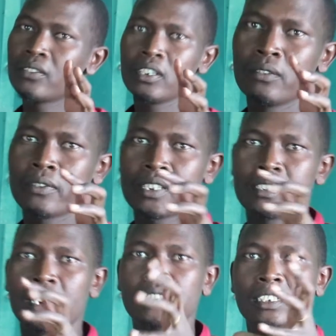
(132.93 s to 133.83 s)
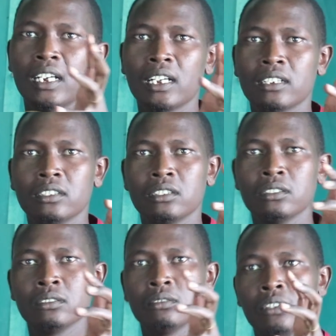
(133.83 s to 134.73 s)
infrastructure
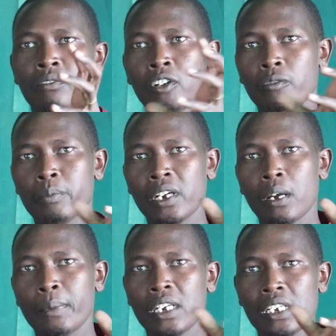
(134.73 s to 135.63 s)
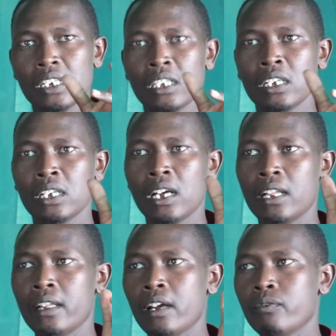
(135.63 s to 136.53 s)
development happening.
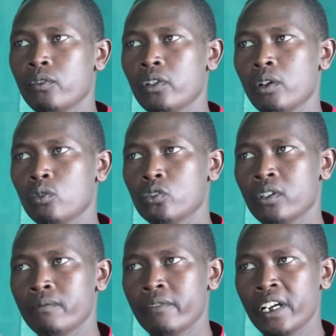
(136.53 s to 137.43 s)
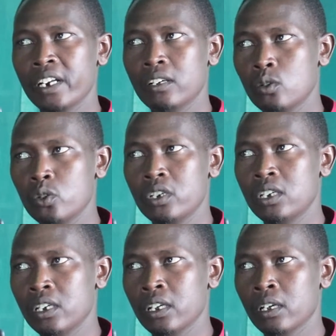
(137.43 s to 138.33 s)
And therefore, there was a very good,
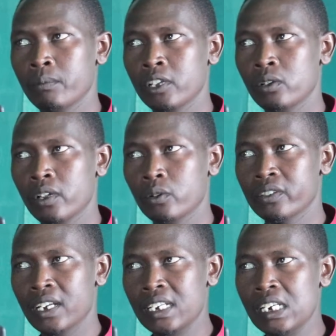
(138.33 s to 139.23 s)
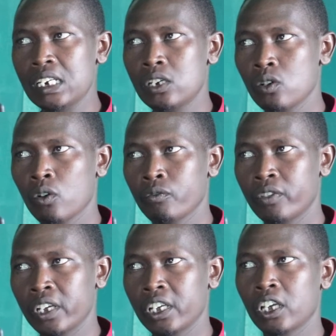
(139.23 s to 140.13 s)
there was a need of
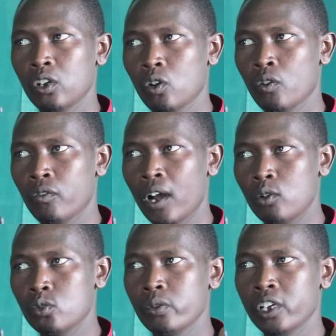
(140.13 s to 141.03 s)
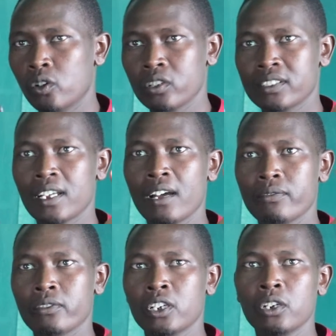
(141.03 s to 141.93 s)
thinking of how do we conserve
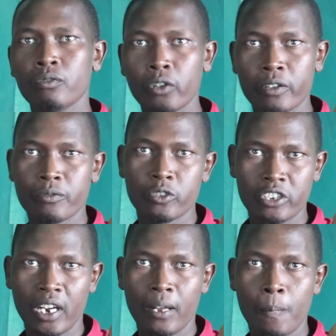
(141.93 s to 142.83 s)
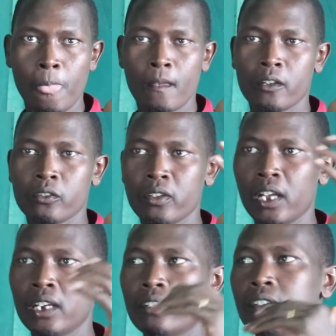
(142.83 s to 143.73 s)
for the future, so
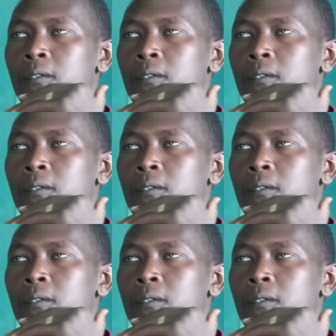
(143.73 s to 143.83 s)
that